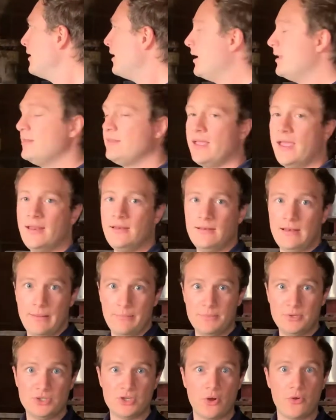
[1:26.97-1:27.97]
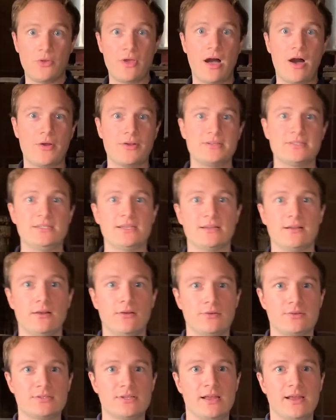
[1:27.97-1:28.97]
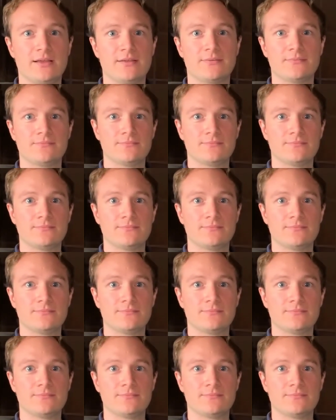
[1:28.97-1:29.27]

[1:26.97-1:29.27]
and then let me show you how the signal looks like.